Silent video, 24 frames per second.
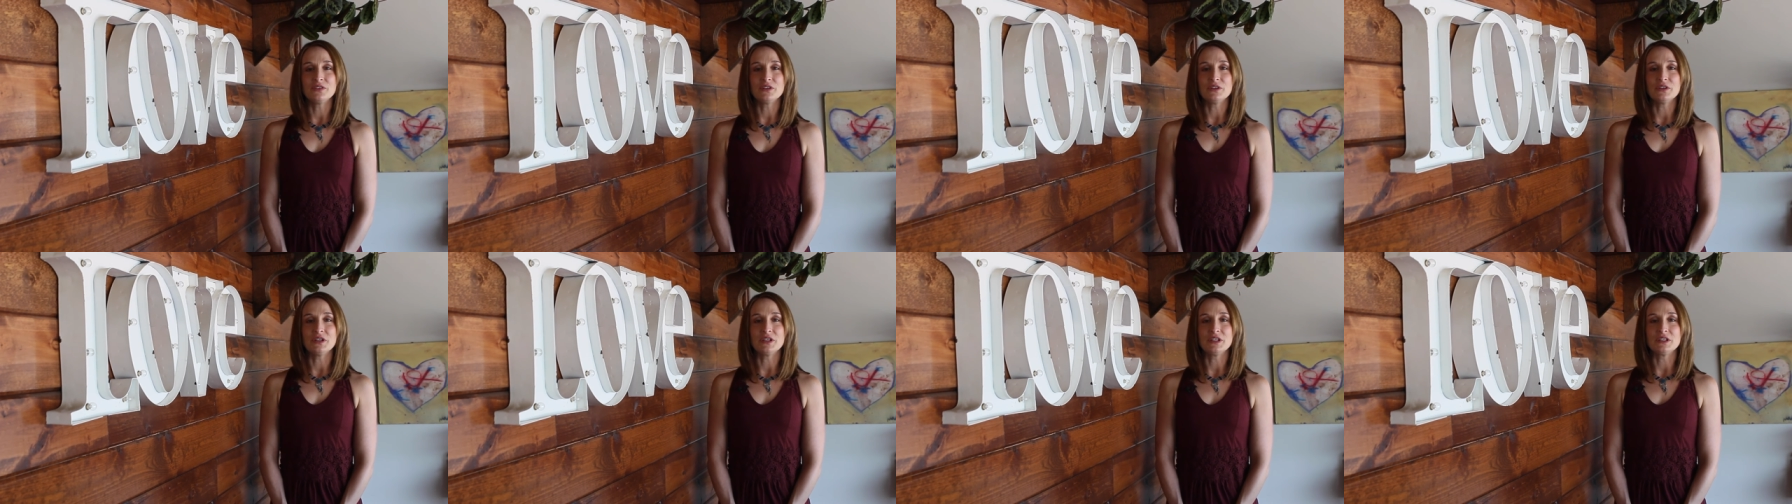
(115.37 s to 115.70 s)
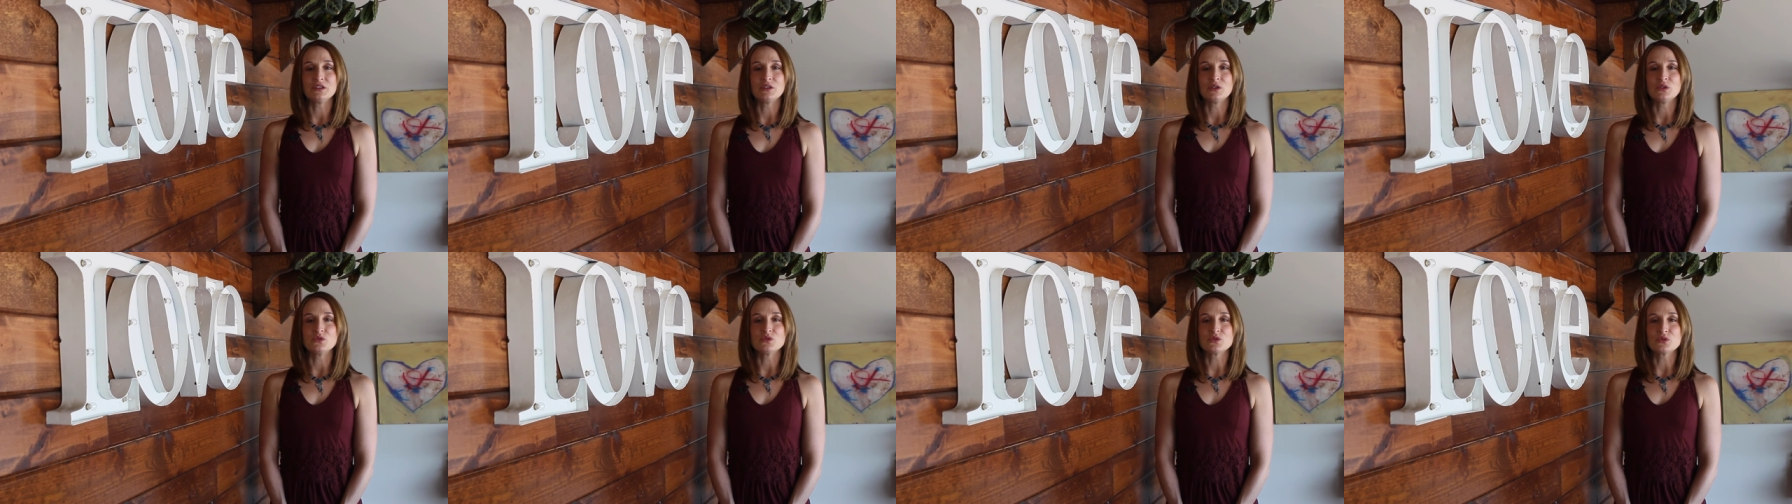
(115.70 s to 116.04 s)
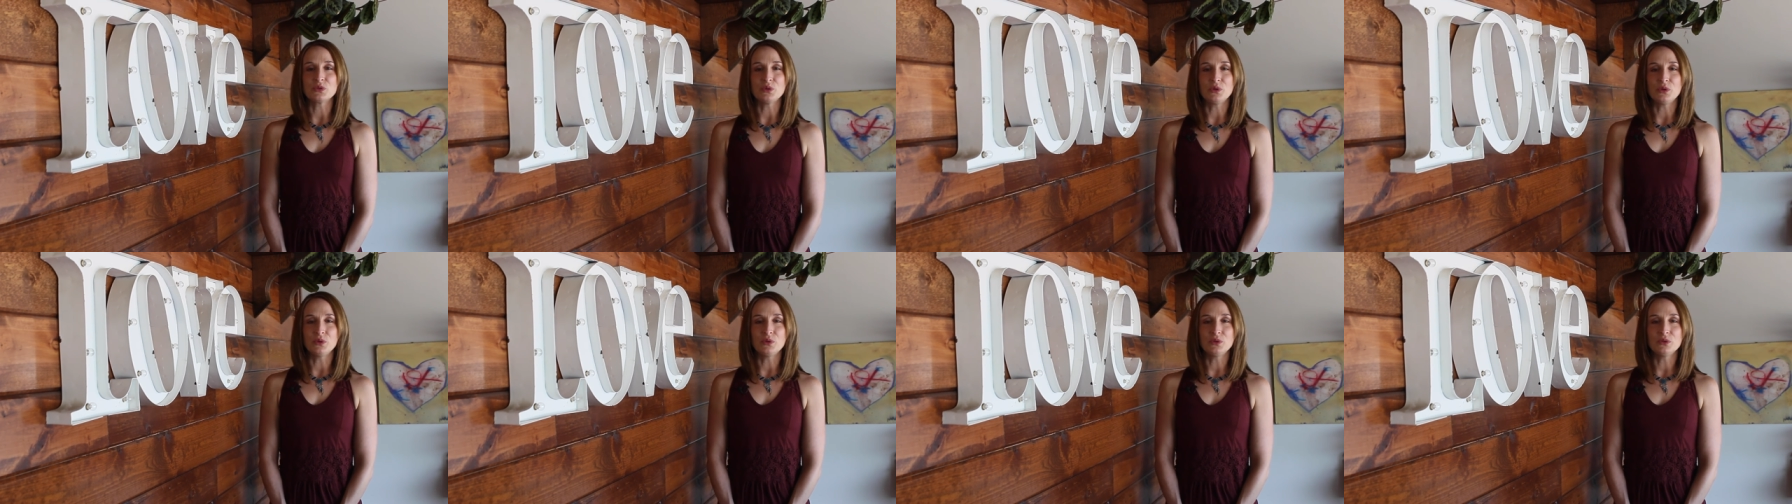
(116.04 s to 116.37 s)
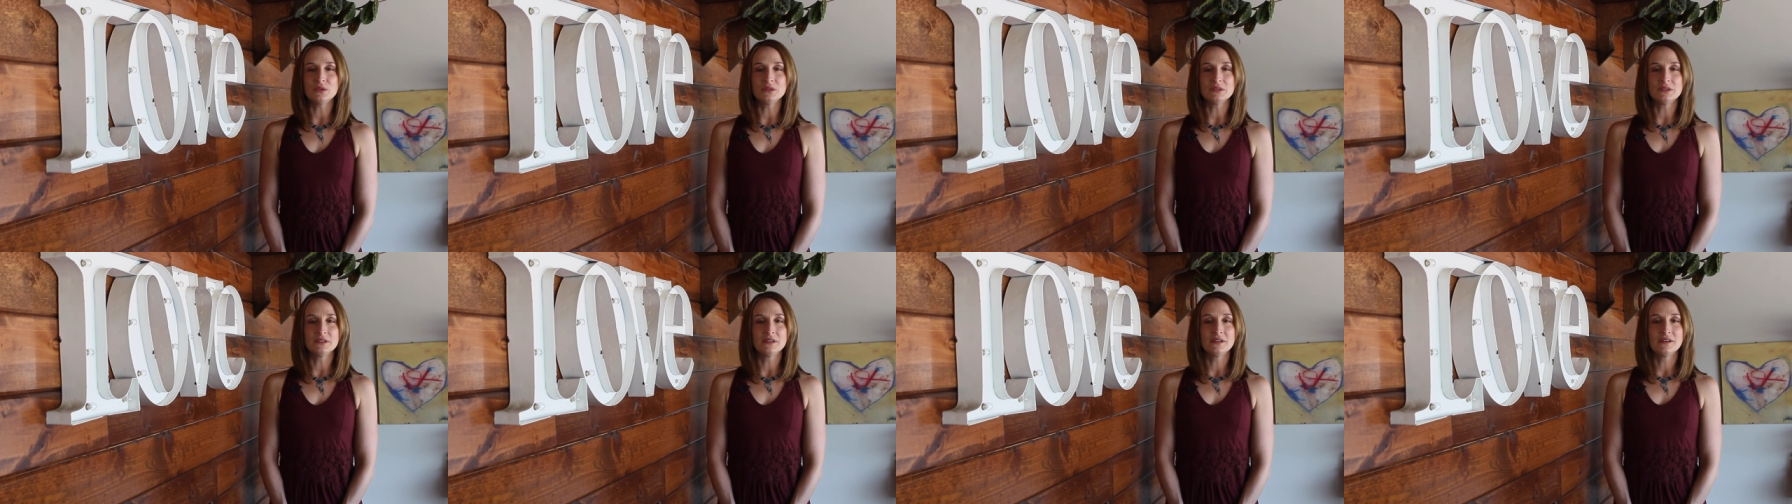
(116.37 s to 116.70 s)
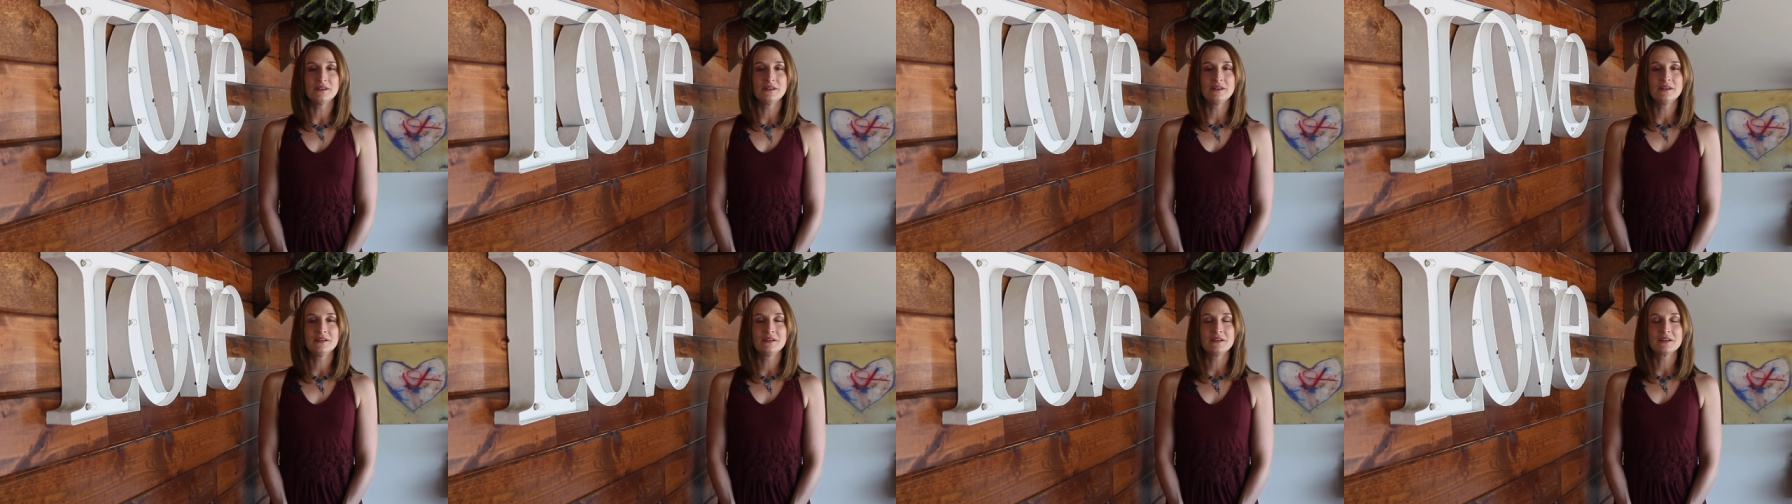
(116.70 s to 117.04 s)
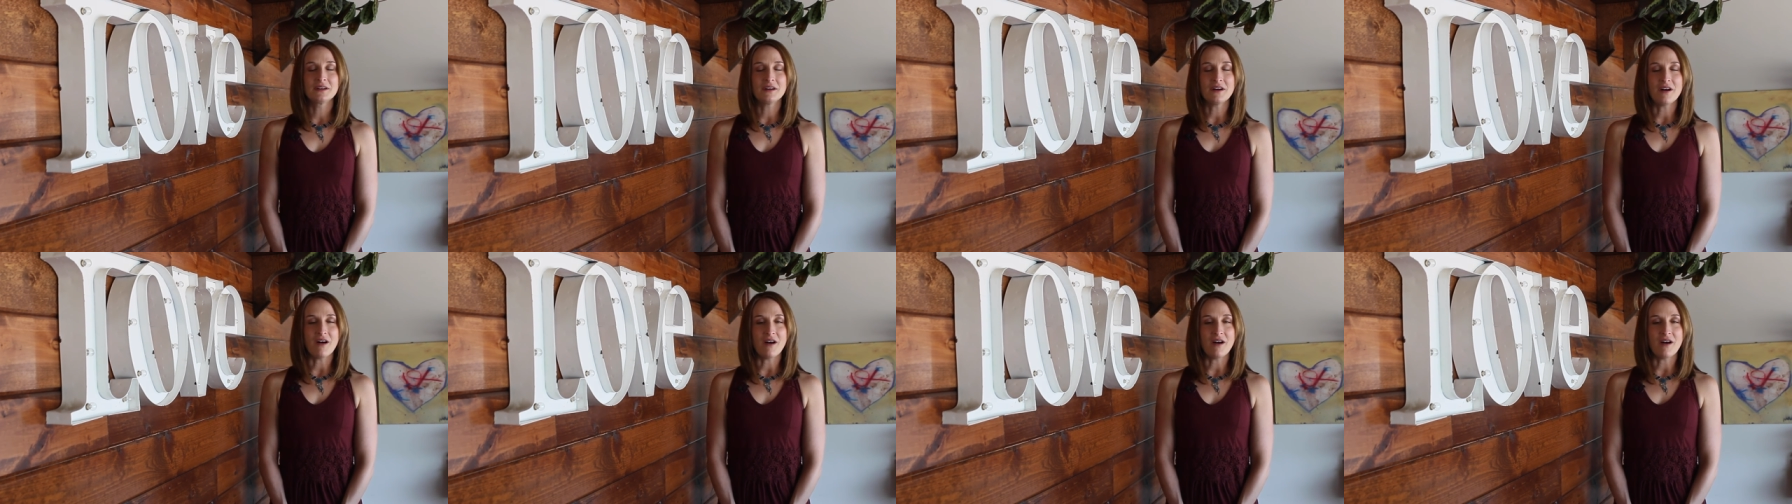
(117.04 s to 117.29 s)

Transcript: feel in control,